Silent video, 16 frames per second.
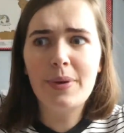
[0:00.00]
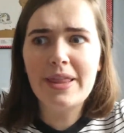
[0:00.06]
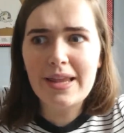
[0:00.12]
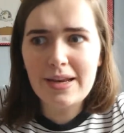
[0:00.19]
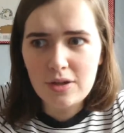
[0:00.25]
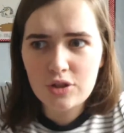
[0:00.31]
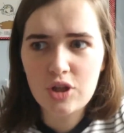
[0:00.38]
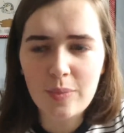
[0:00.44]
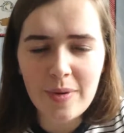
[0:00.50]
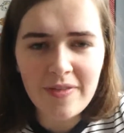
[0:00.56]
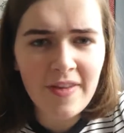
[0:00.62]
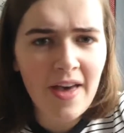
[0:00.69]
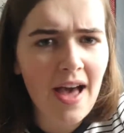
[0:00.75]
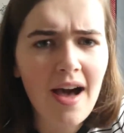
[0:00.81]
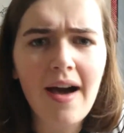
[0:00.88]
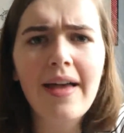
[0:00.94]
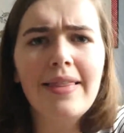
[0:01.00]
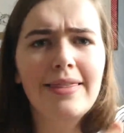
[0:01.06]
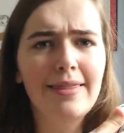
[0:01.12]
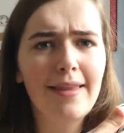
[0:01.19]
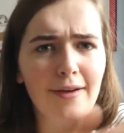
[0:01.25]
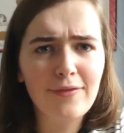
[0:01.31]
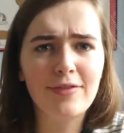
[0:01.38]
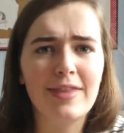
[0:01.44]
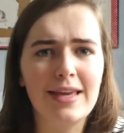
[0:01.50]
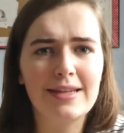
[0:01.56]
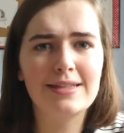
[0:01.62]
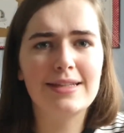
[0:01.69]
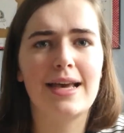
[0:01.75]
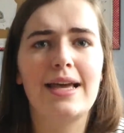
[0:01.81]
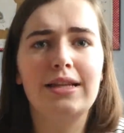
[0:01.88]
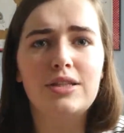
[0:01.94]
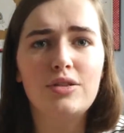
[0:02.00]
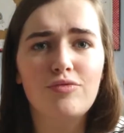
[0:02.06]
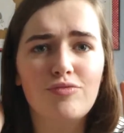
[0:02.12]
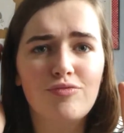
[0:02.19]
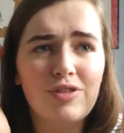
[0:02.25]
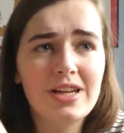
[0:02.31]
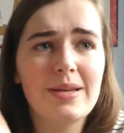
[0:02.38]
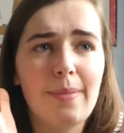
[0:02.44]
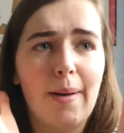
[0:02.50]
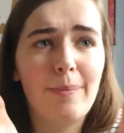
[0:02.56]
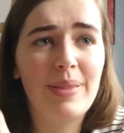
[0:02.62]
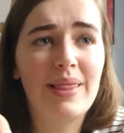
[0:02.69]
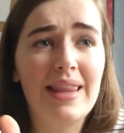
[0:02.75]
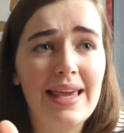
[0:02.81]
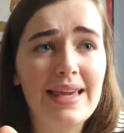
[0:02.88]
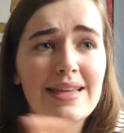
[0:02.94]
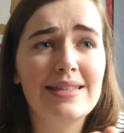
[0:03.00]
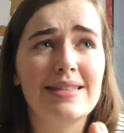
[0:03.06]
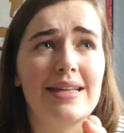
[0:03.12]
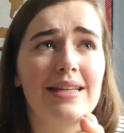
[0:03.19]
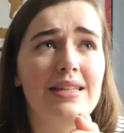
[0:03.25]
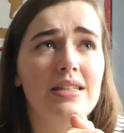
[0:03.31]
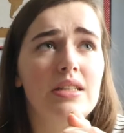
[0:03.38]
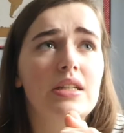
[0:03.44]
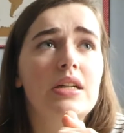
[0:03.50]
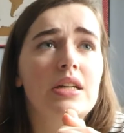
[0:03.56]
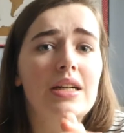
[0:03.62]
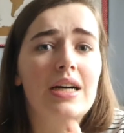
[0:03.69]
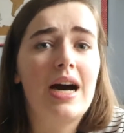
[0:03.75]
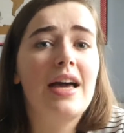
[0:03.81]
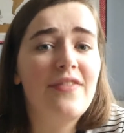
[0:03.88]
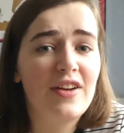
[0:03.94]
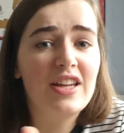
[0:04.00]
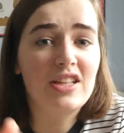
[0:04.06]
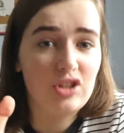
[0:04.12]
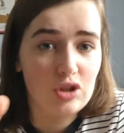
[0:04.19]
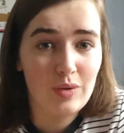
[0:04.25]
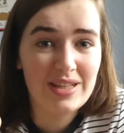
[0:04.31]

But then on top of that, I love theatre and reading about plays, and I find it so